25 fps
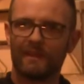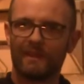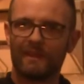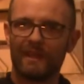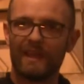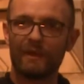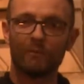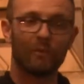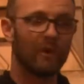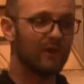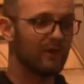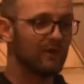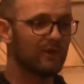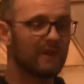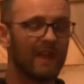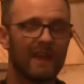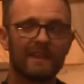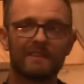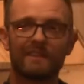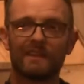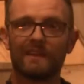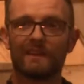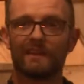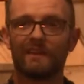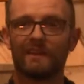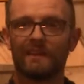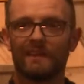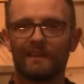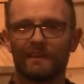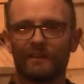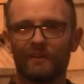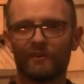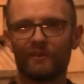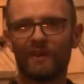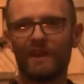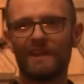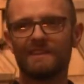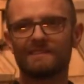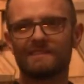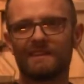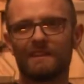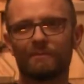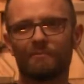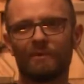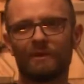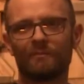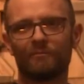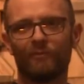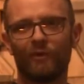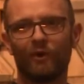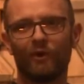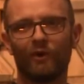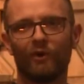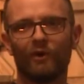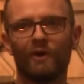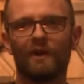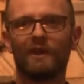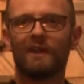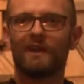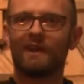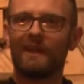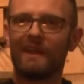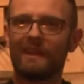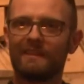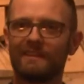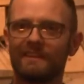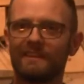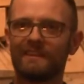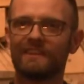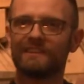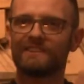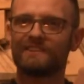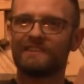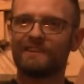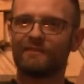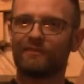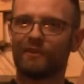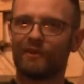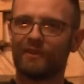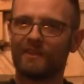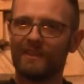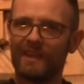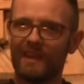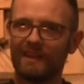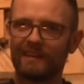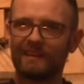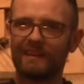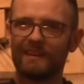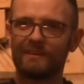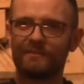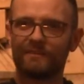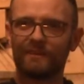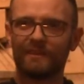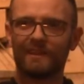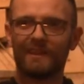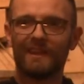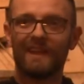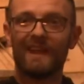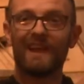And when you get there, raise it a bit more and then achieve it on that level.